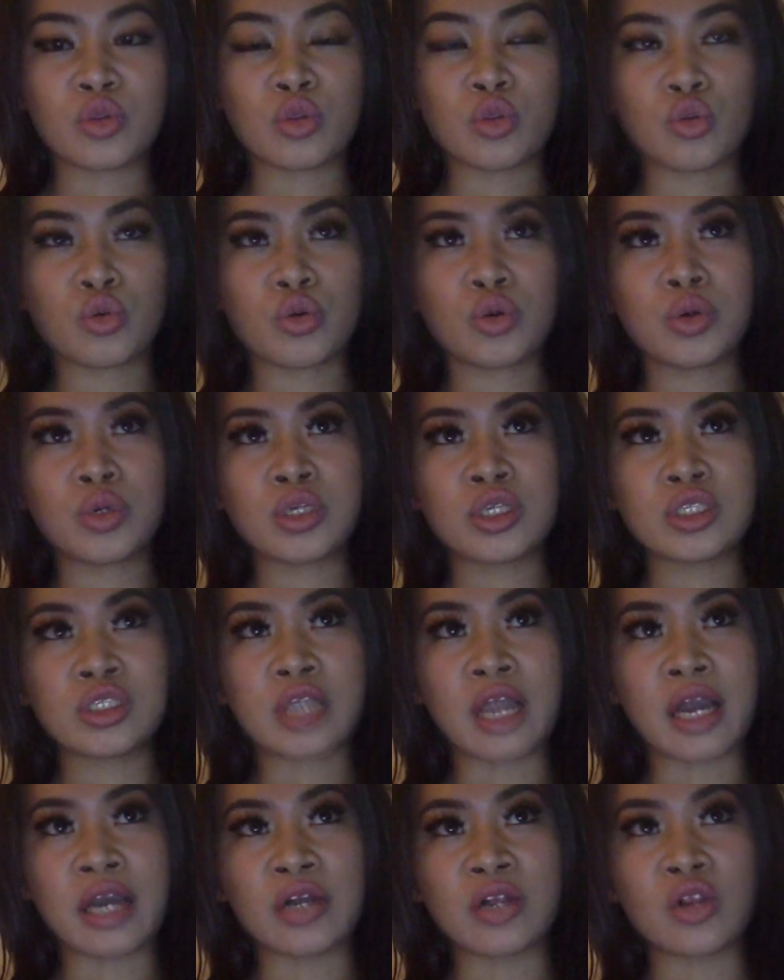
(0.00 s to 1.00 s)
through her
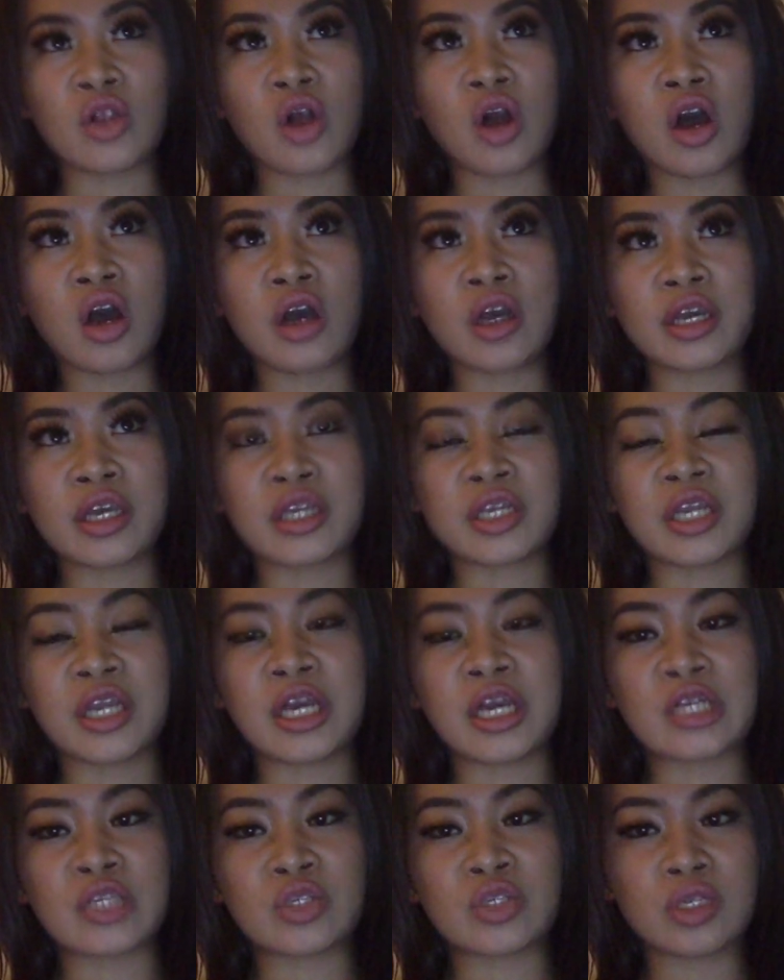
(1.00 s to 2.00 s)
dialogue and
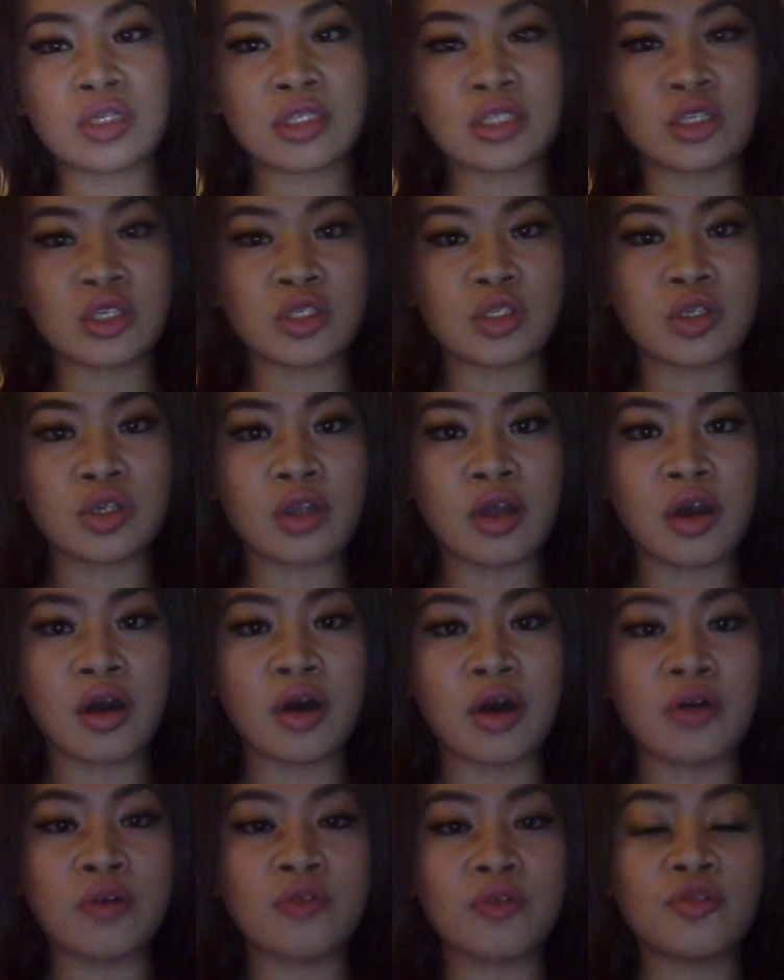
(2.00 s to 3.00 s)
characterization
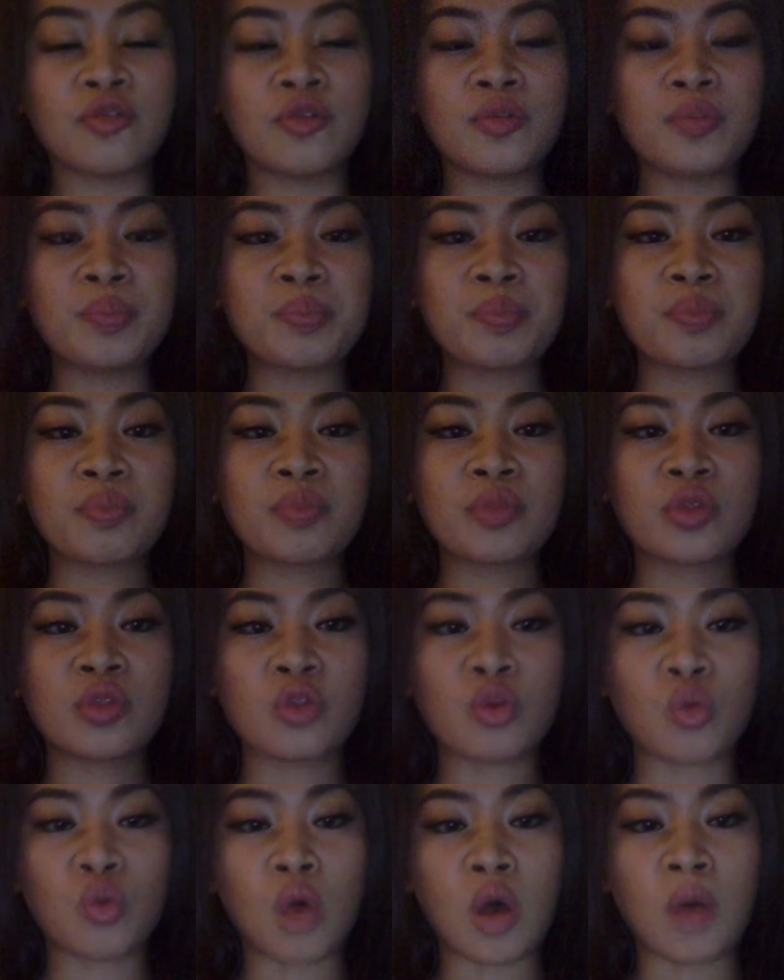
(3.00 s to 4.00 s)
of
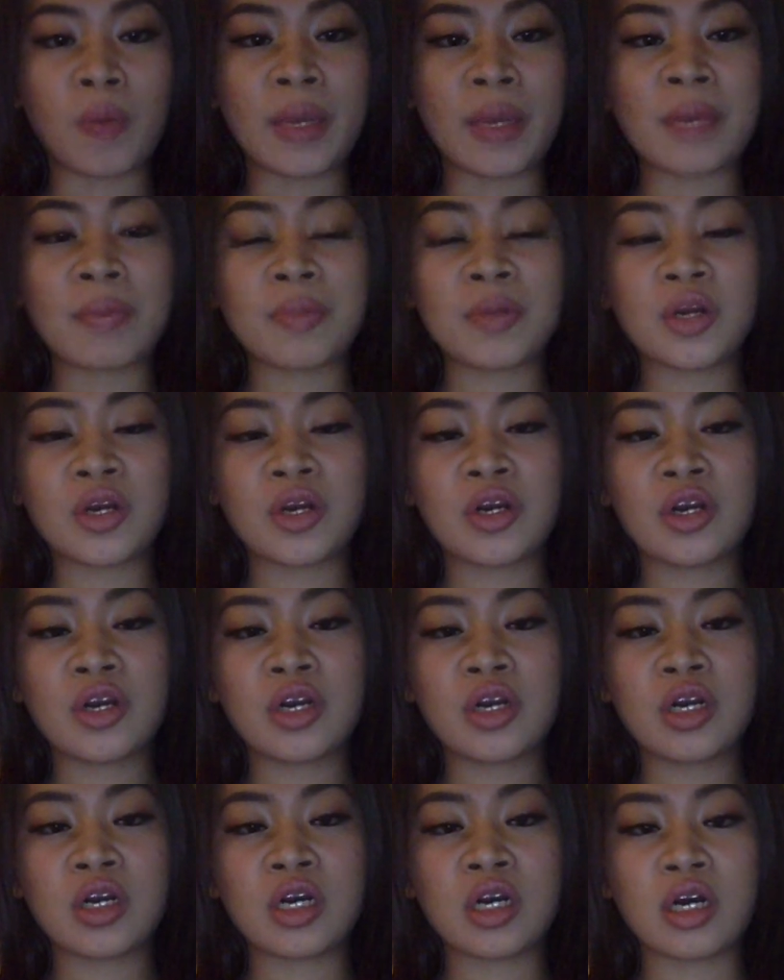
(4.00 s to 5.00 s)
the
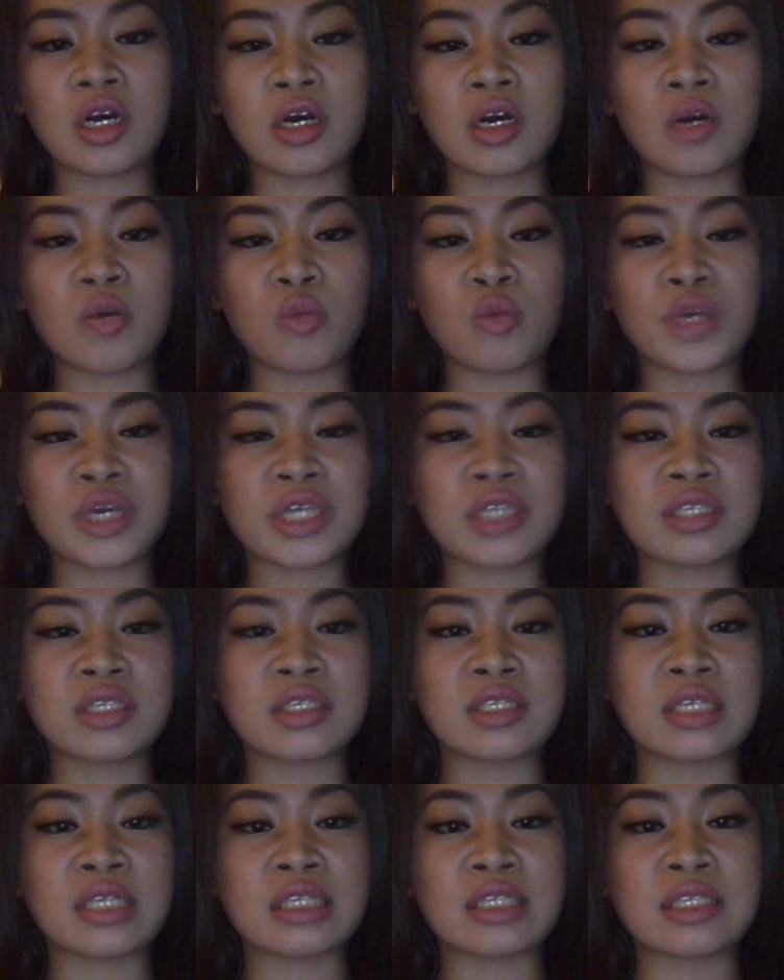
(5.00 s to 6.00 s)
wallpaper, we get the
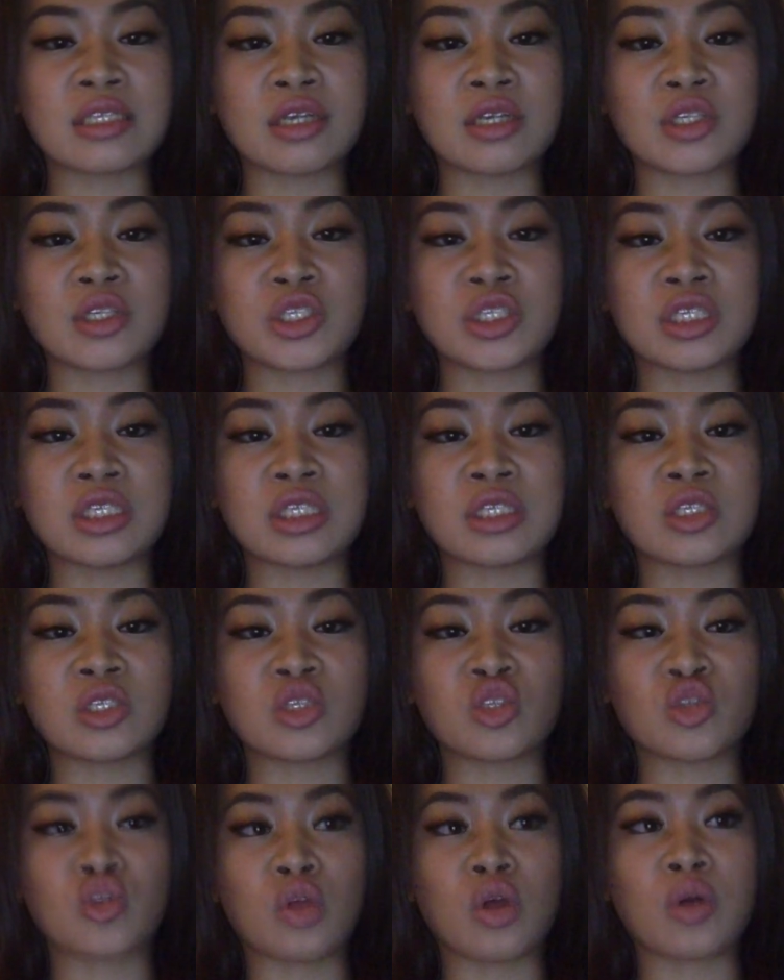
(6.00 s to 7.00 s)
sense that she's
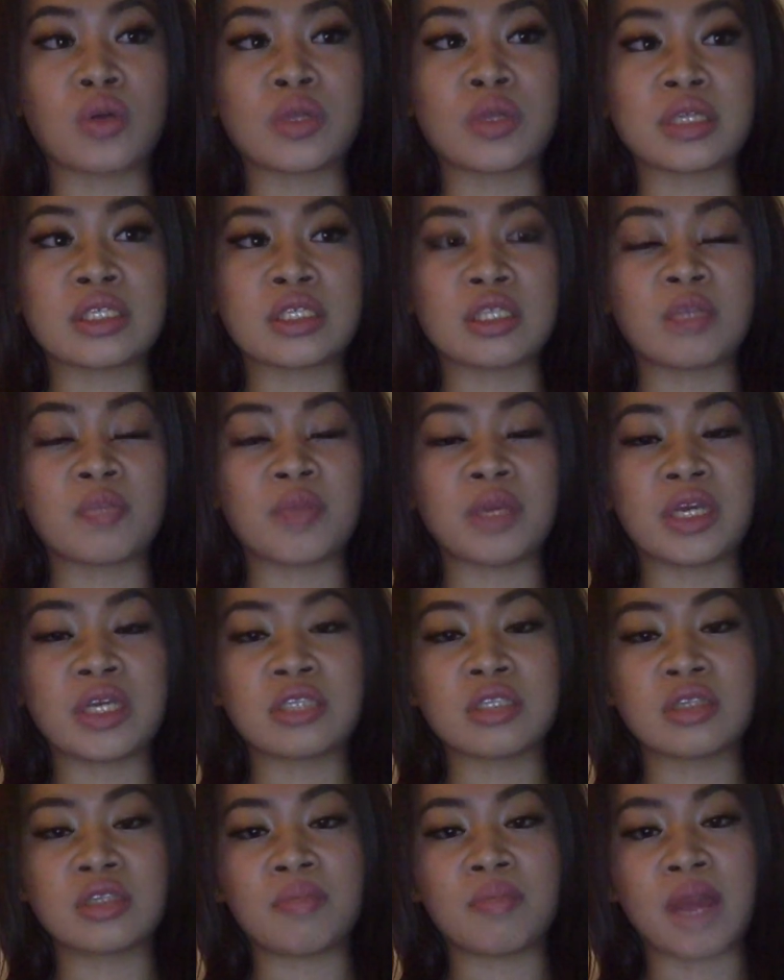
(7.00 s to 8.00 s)
slowly slipping
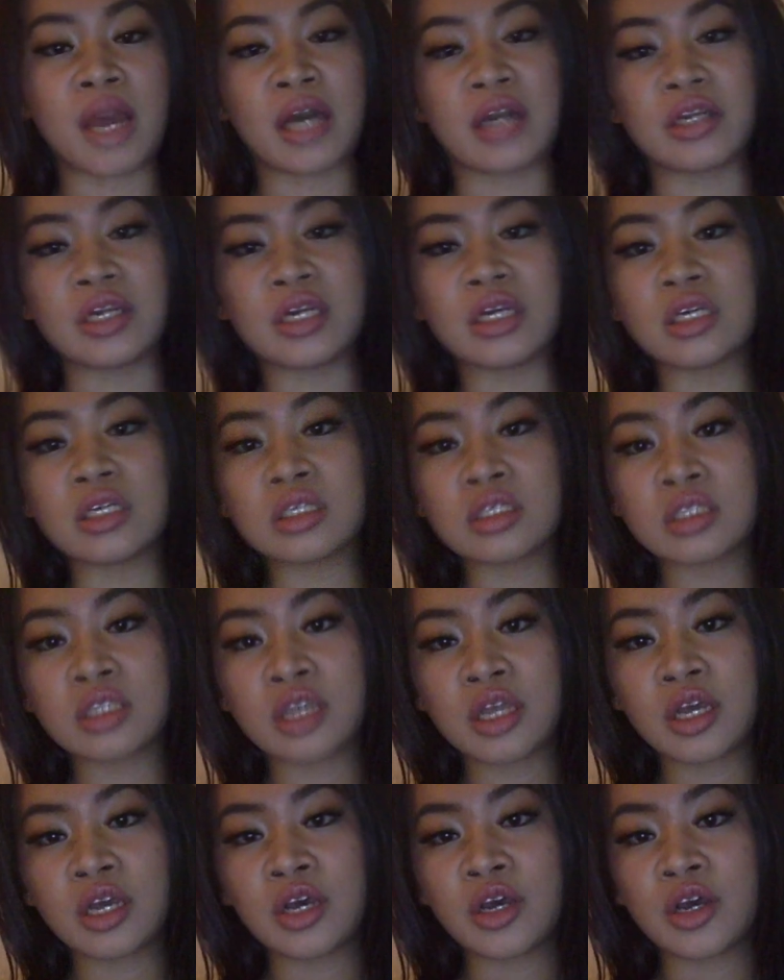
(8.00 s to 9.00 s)
into madness.
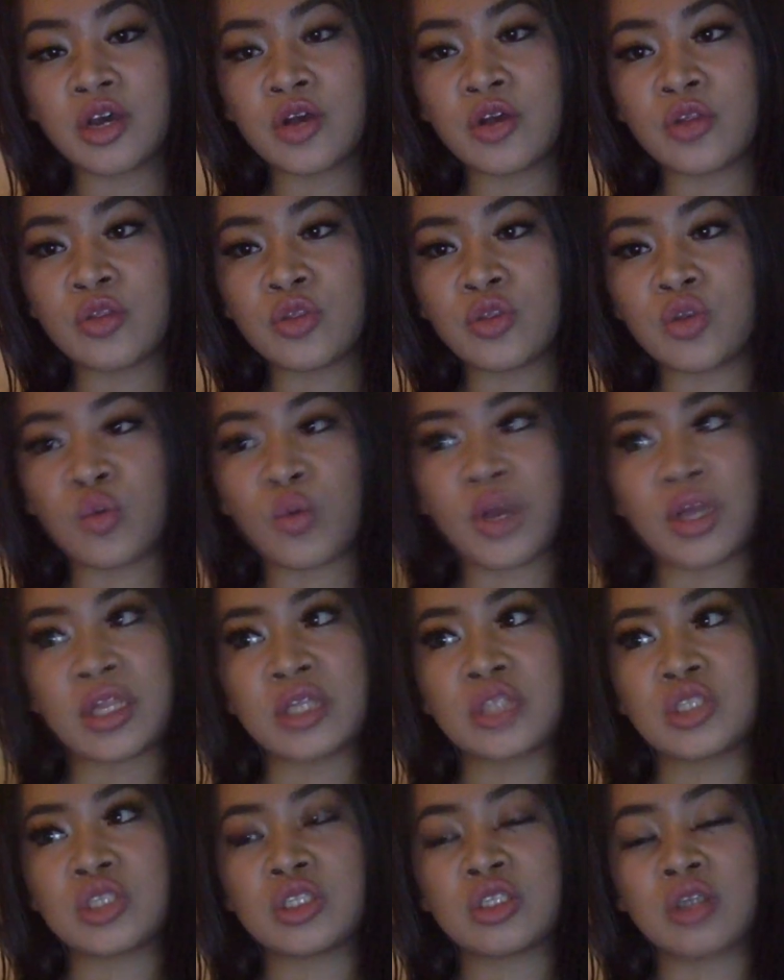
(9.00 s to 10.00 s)
The way
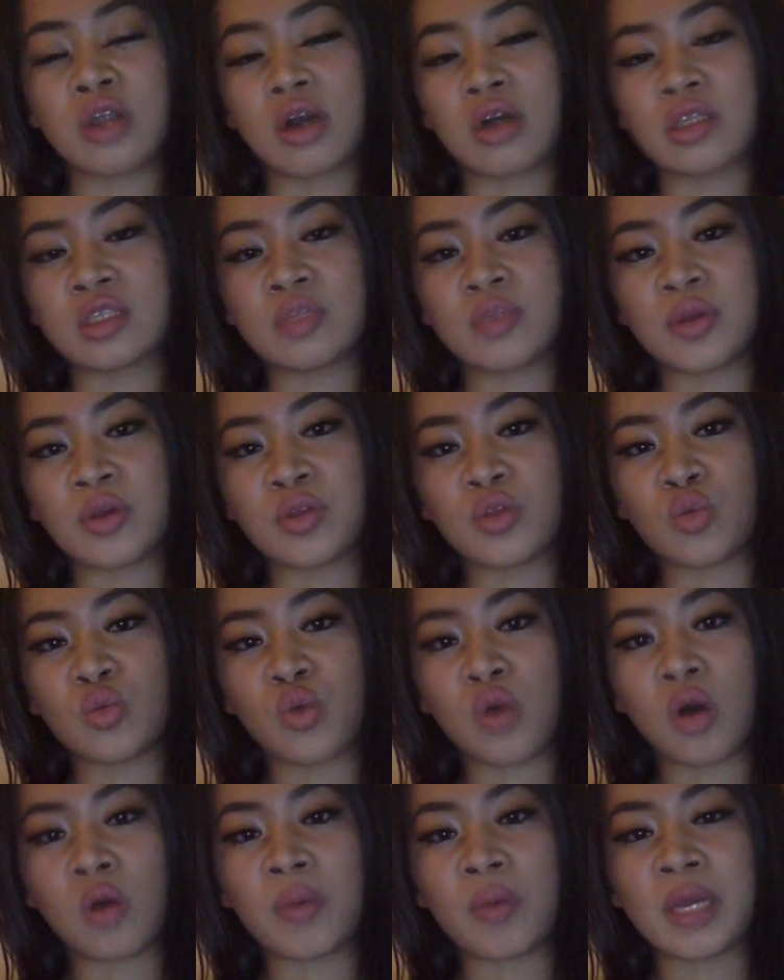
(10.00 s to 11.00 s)
that she talks about the
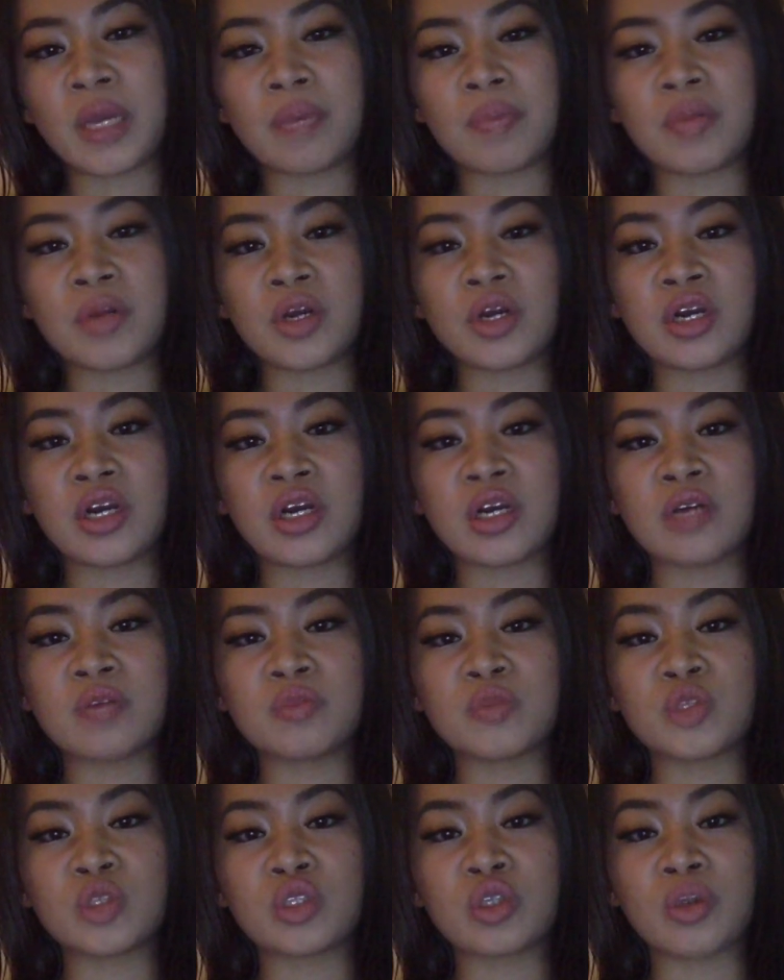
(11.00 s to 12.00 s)
wallpaper
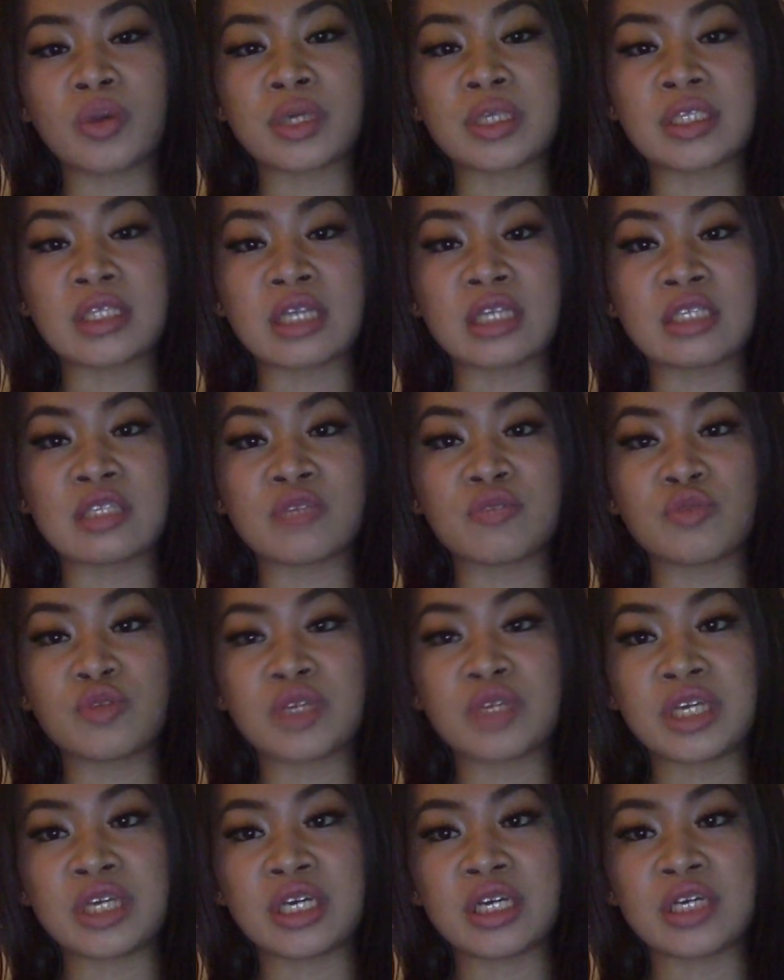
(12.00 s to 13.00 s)
so
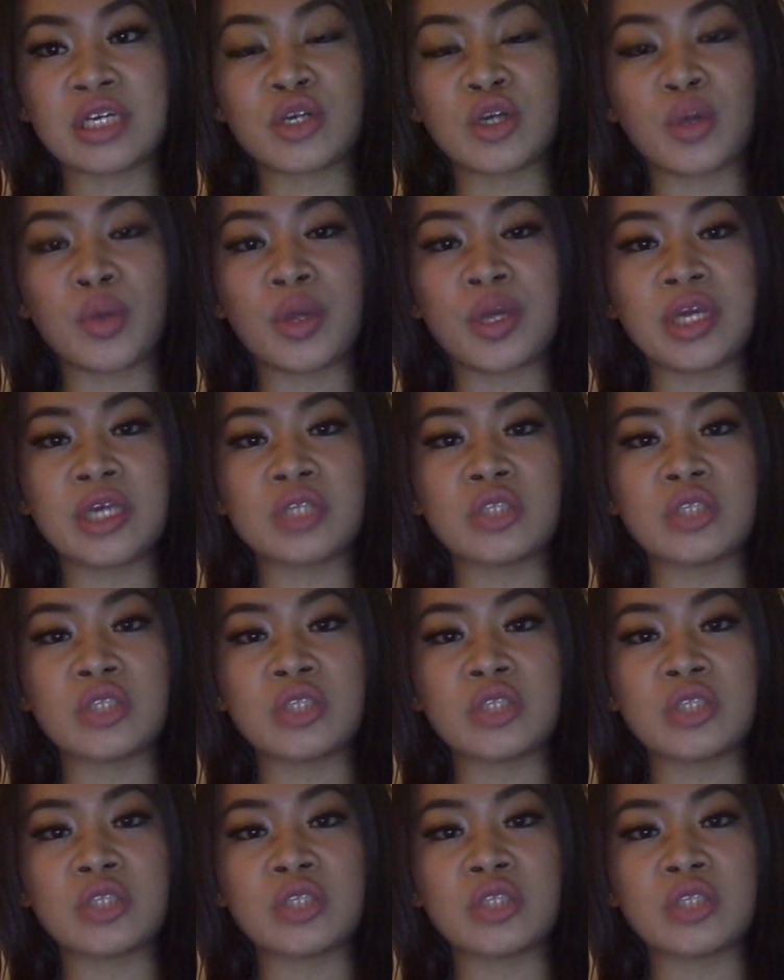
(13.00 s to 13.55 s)
excessively, going